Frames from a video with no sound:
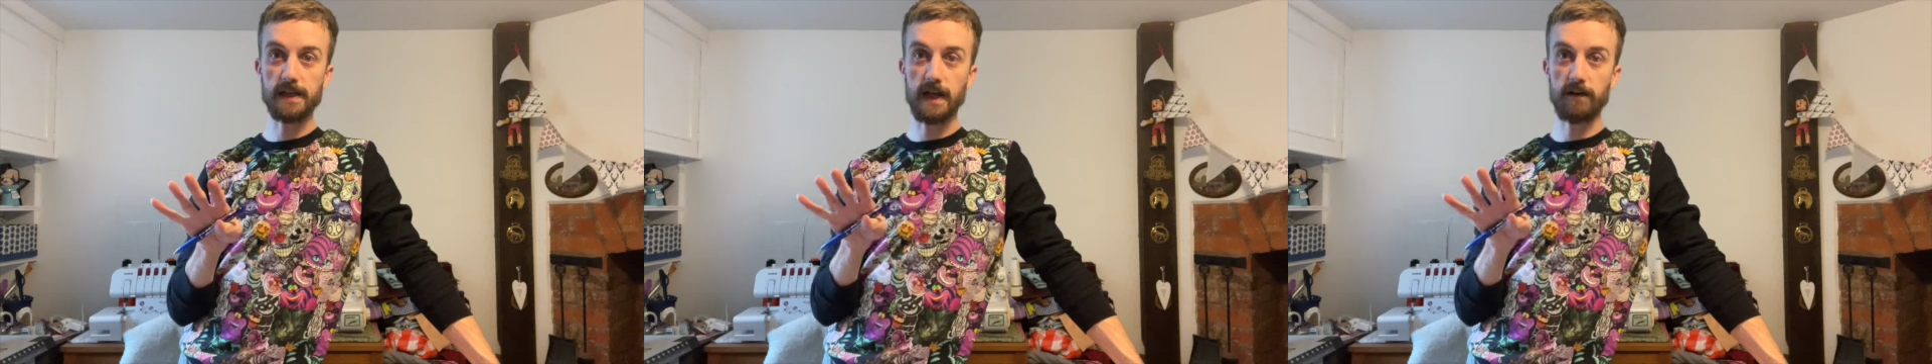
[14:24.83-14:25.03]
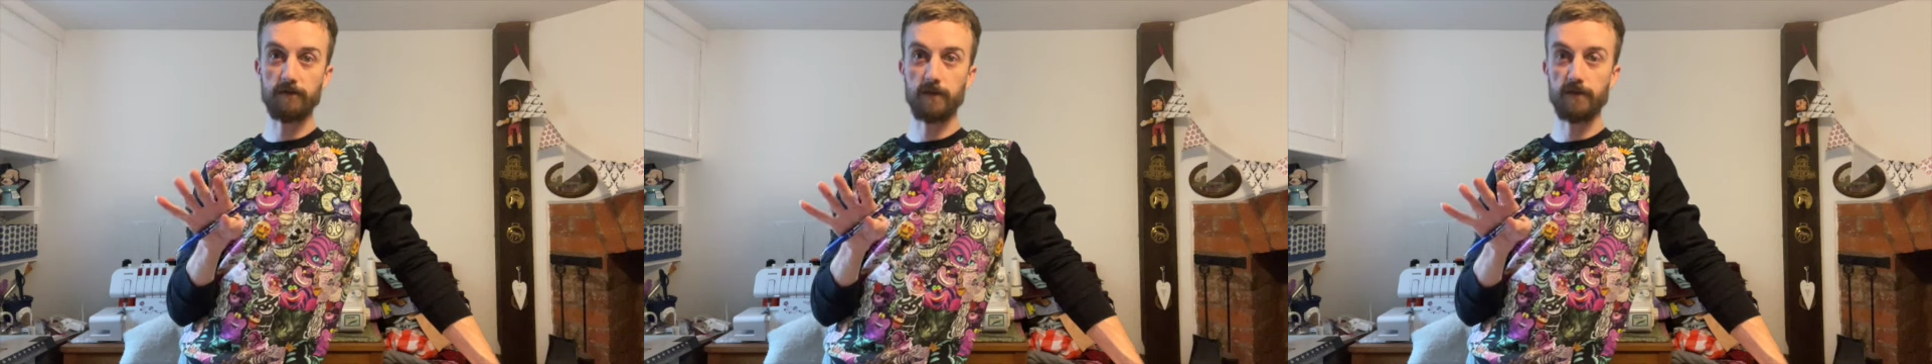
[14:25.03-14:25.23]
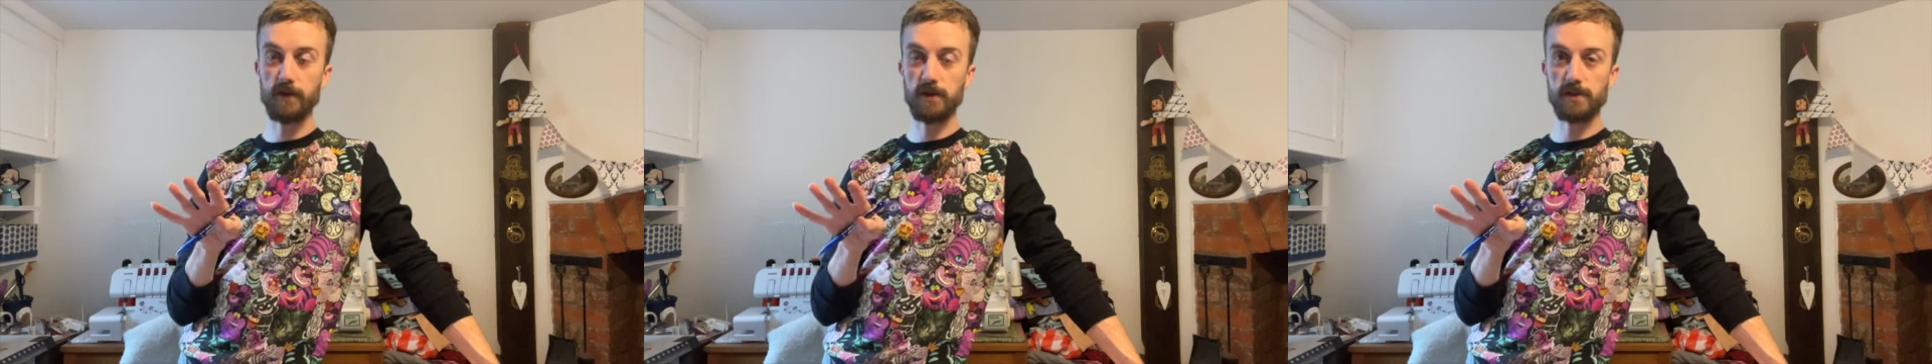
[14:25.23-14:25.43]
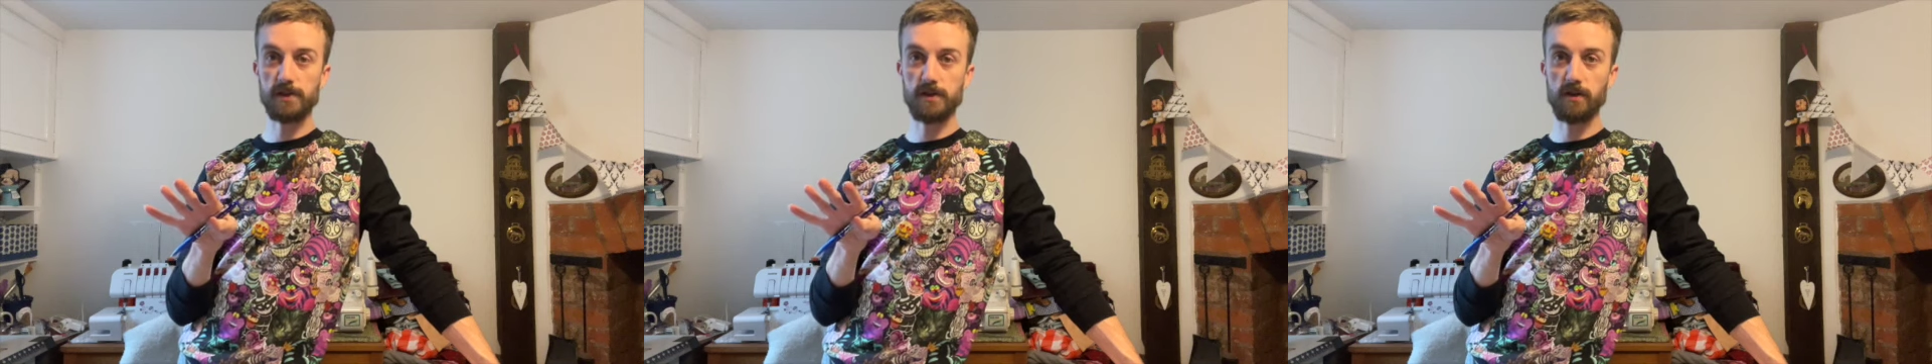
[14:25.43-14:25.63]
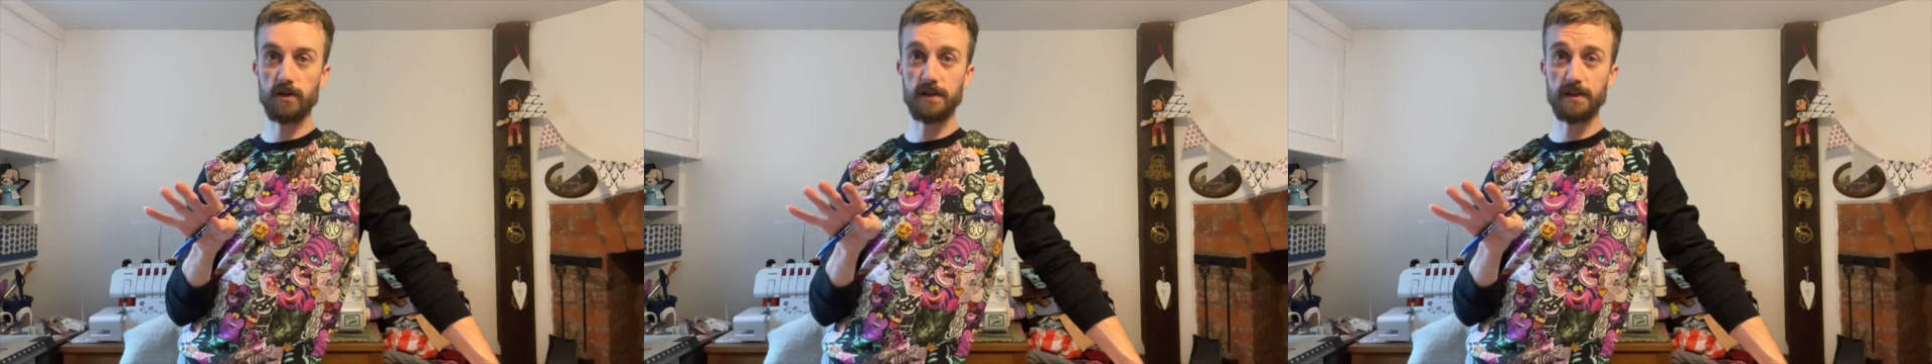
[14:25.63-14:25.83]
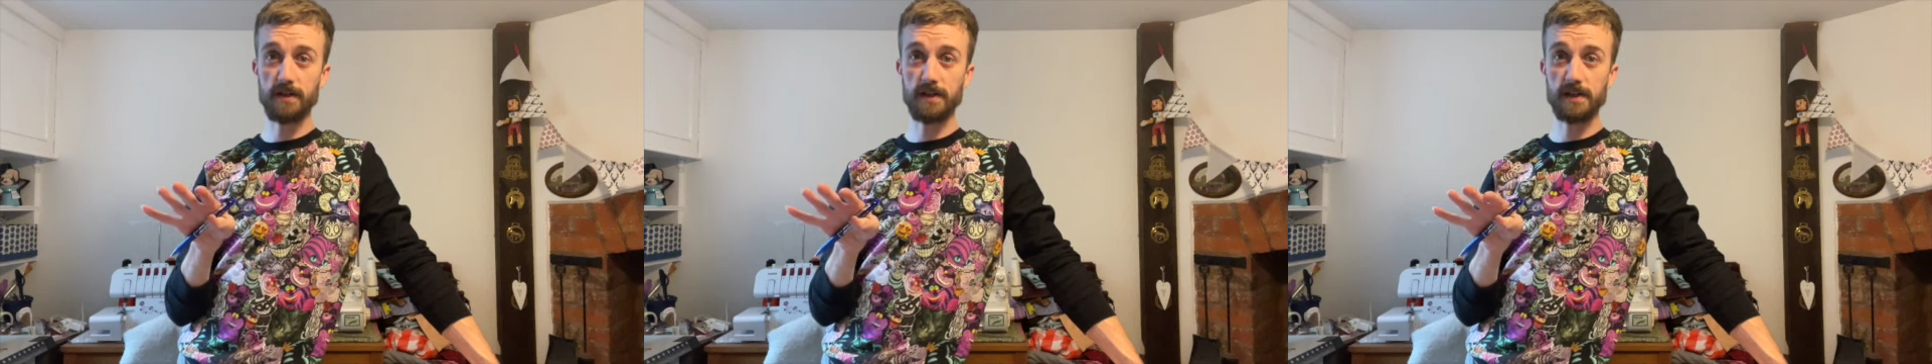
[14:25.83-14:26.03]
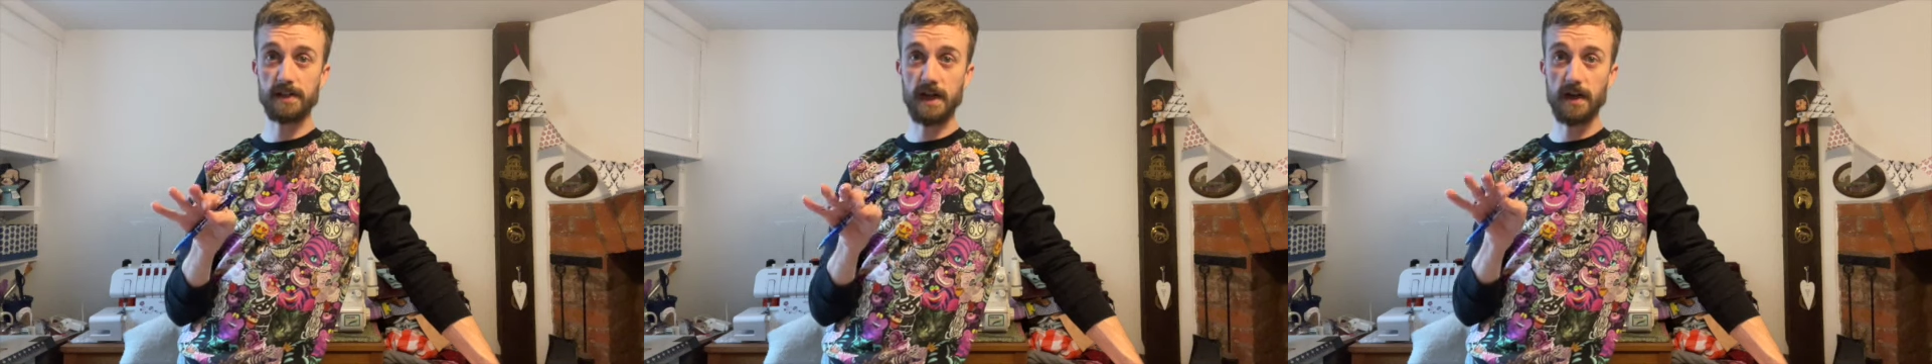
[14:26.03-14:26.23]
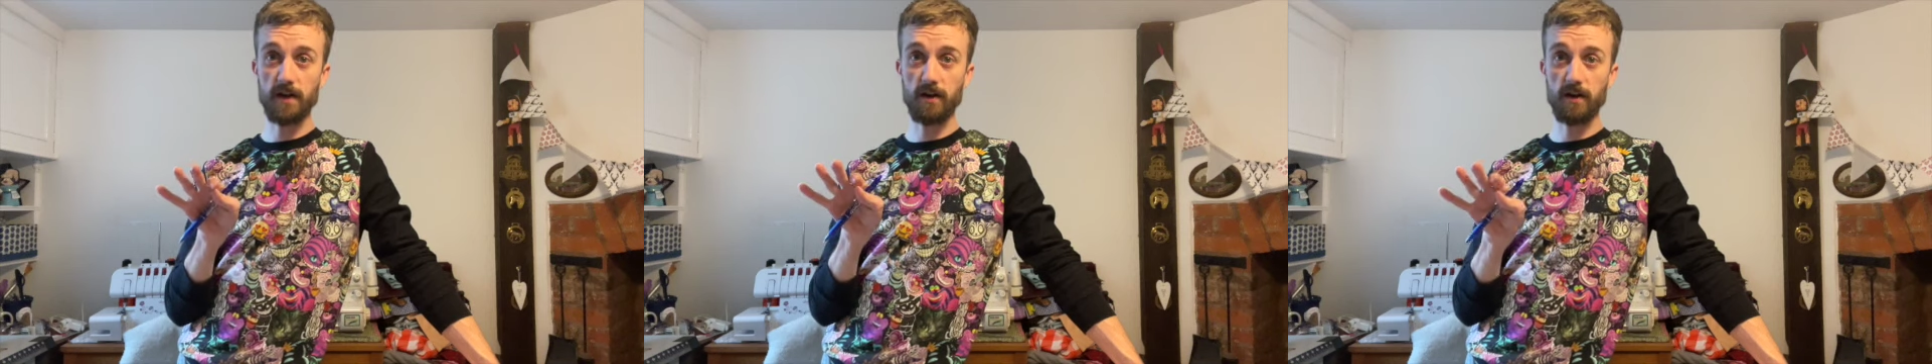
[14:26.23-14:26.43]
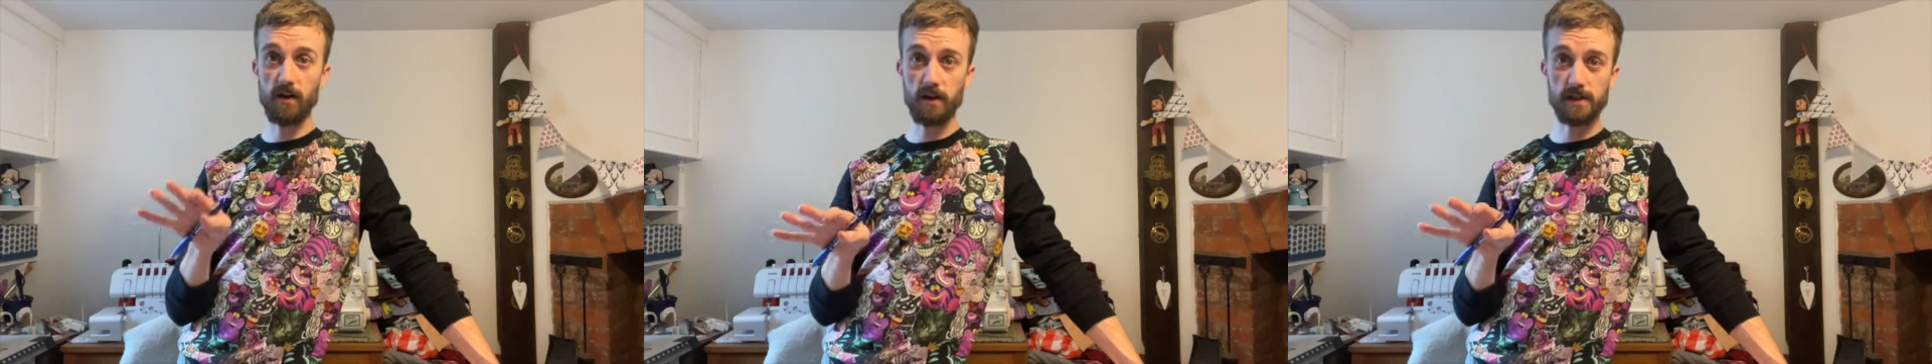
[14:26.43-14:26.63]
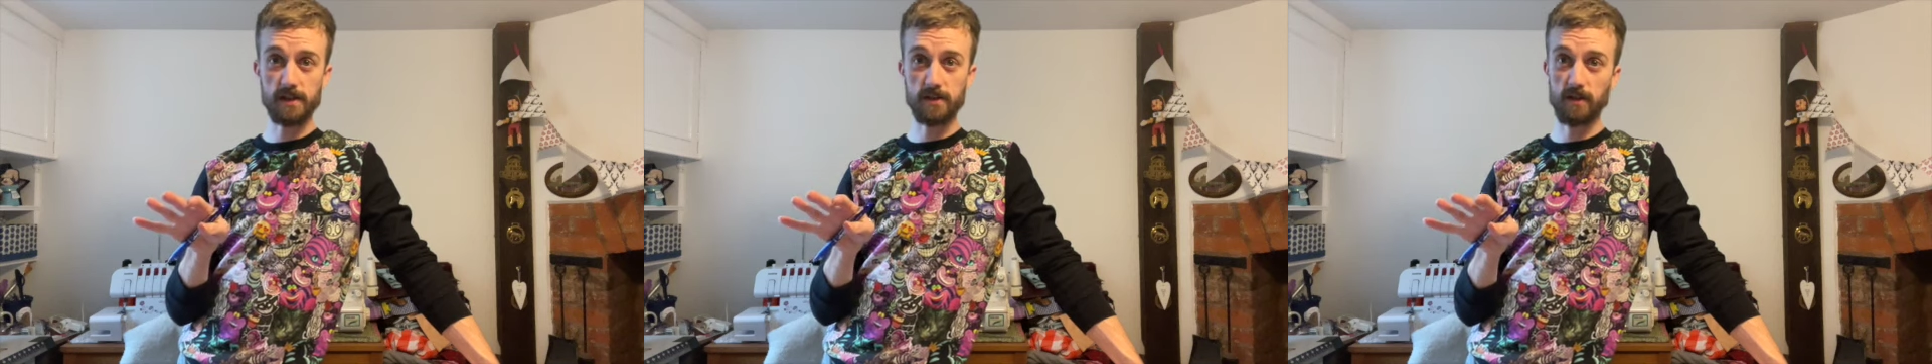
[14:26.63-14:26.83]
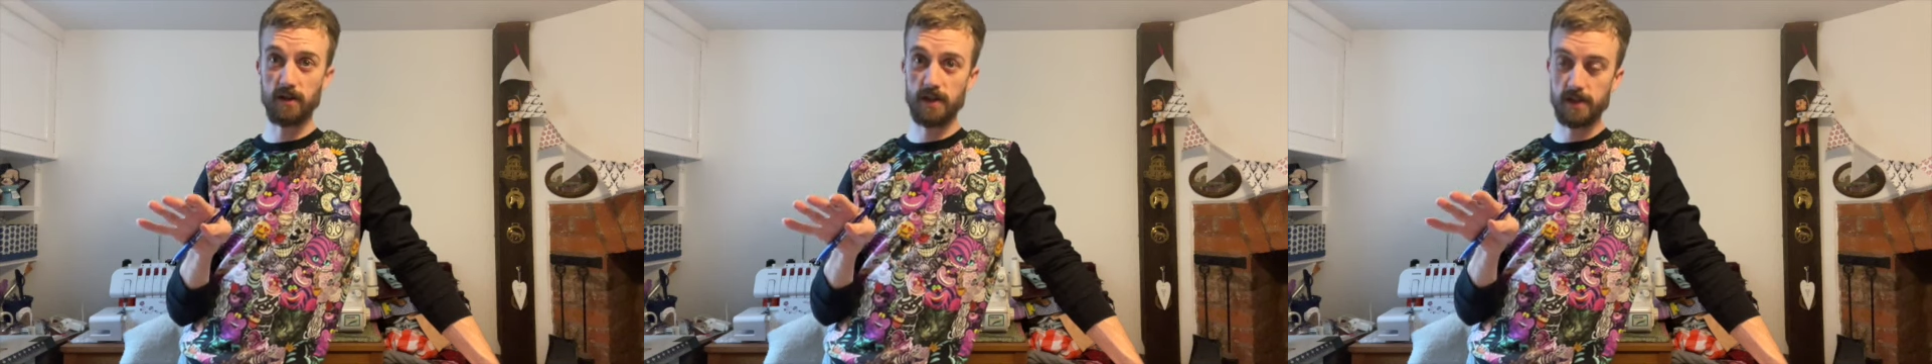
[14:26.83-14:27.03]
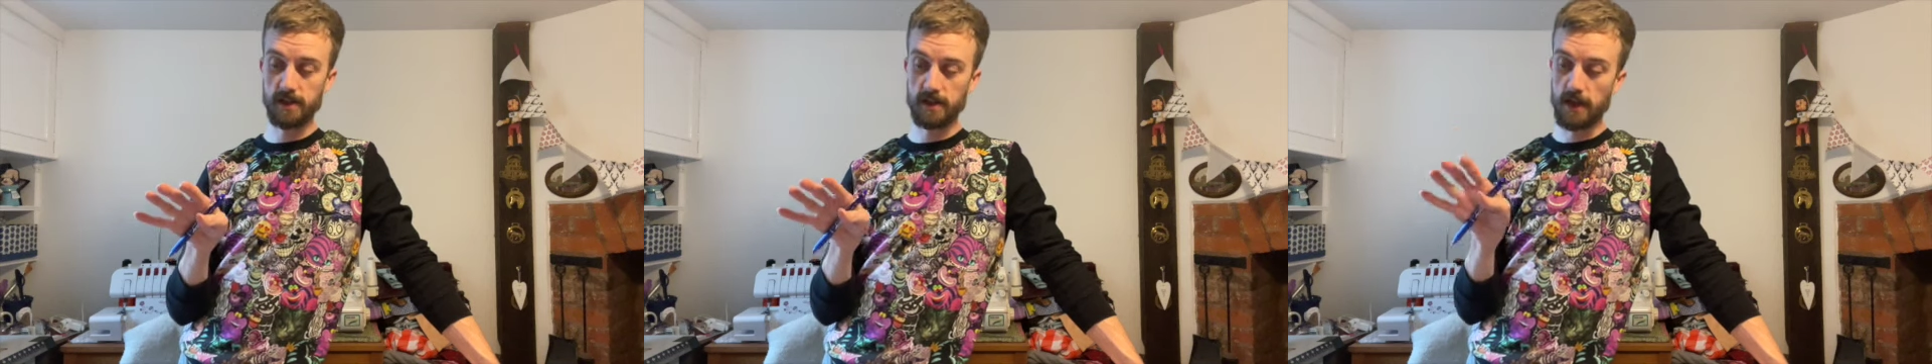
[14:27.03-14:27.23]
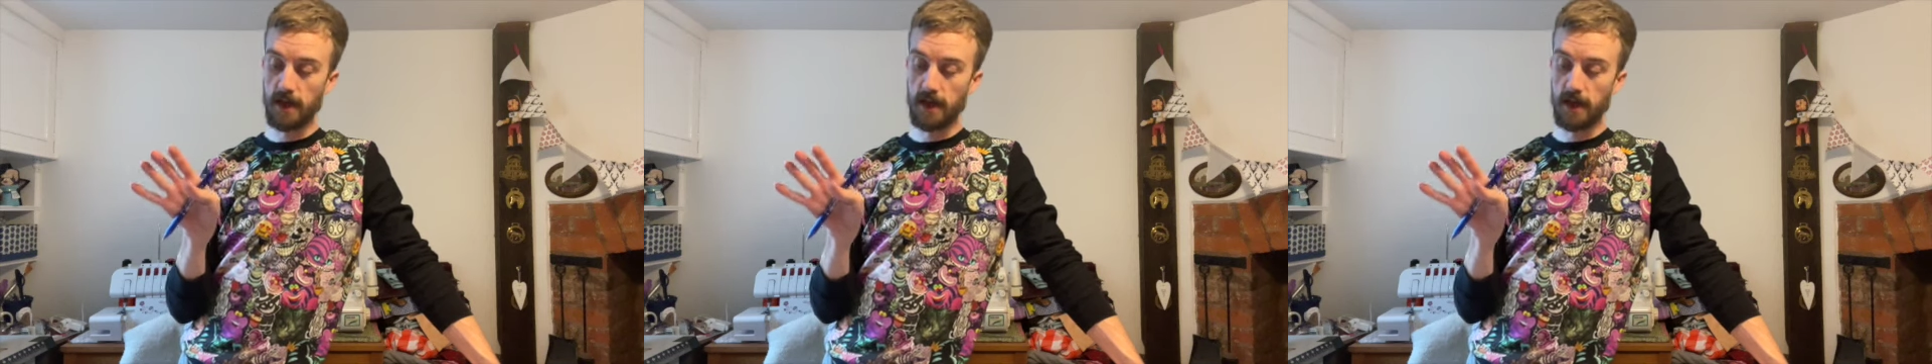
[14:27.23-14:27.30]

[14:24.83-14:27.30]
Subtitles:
and reverse tie-dyes and her ice dyes.